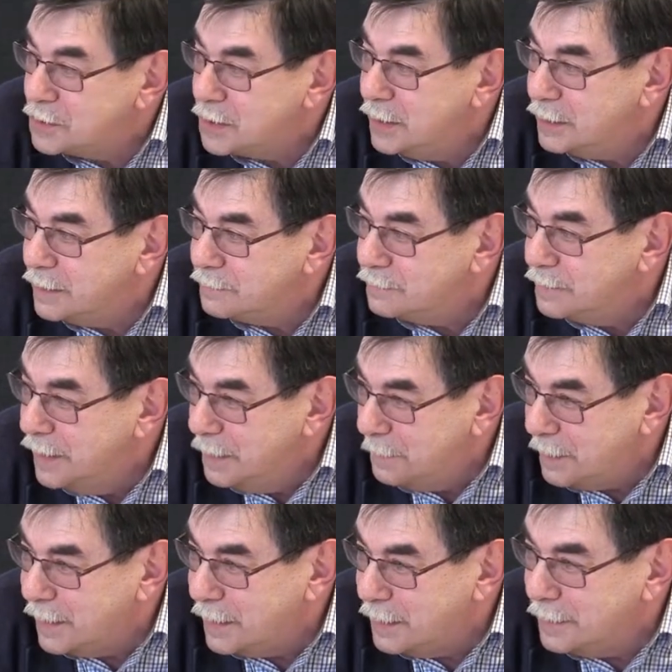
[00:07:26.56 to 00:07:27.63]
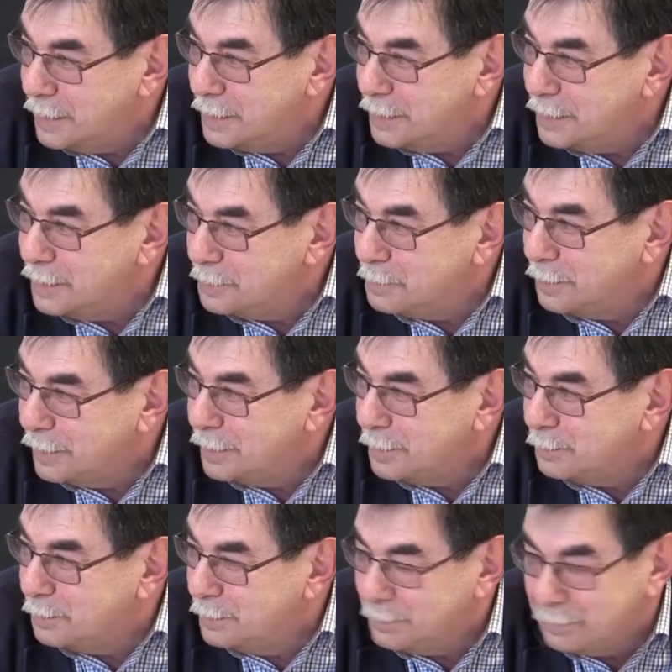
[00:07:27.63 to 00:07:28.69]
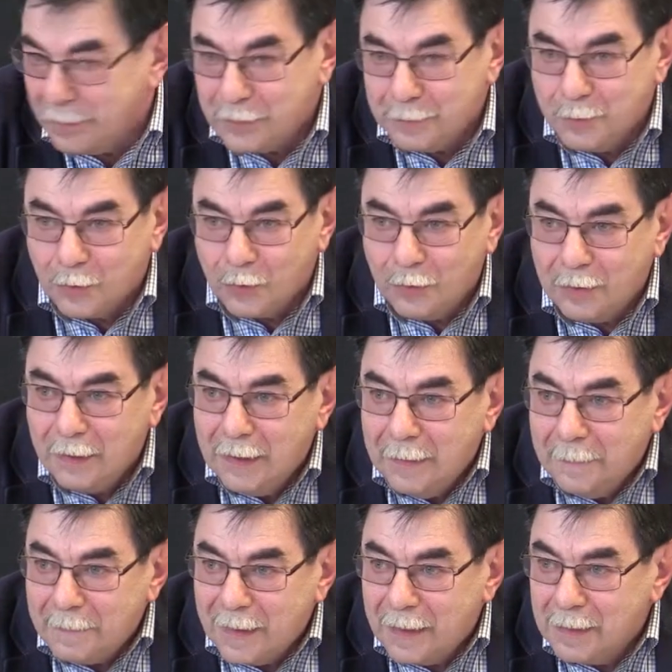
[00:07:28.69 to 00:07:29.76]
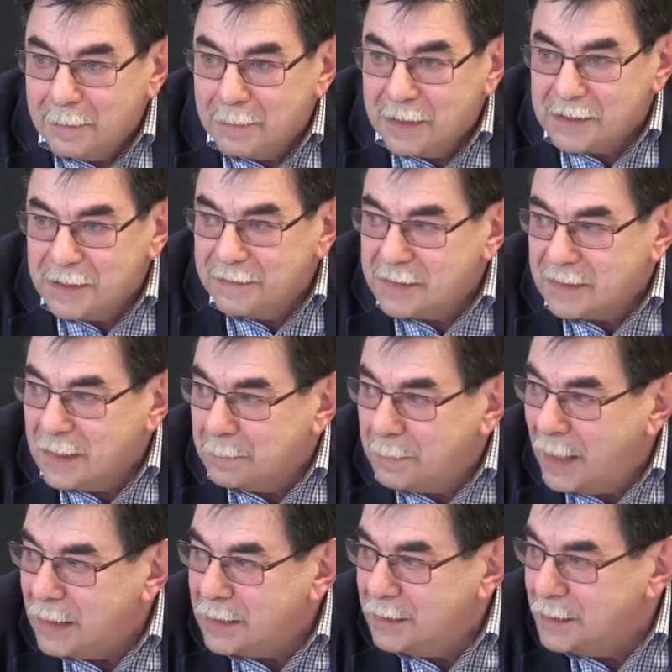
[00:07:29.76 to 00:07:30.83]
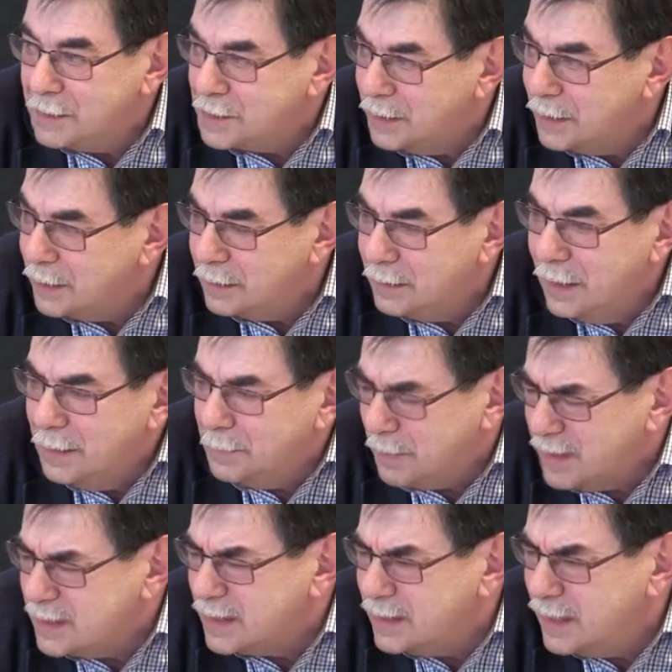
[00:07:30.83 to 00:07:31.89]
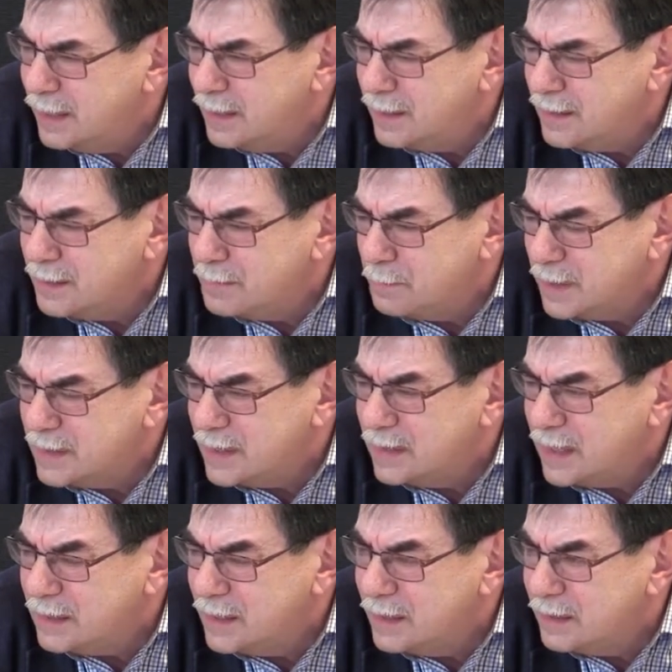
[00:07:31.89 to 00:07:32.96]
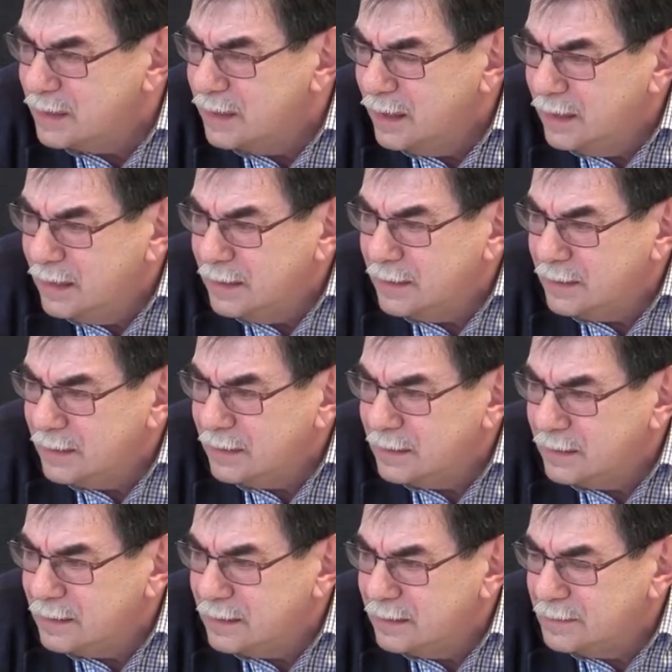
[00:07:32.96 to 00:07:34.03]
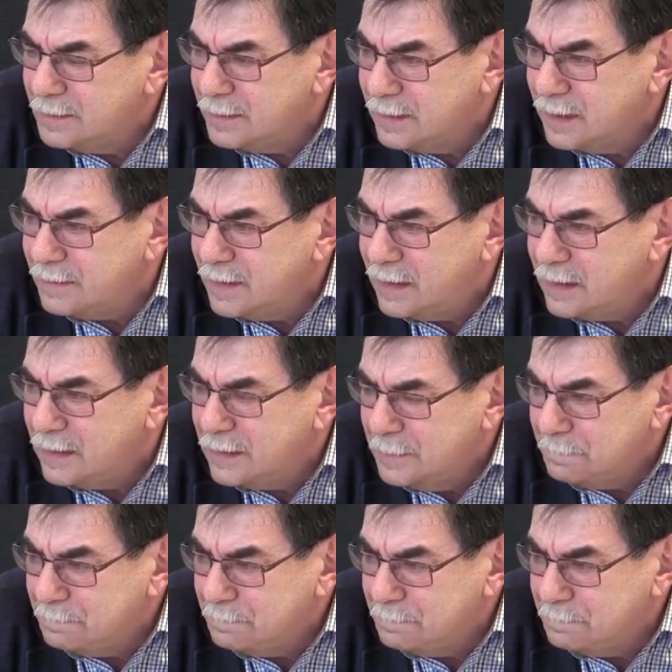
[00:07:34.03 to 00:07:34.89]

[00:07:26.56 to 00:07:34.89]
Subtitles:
Bonch-Brujevich, one of the members of the Politburo of the Bolshevik Party, chairman of the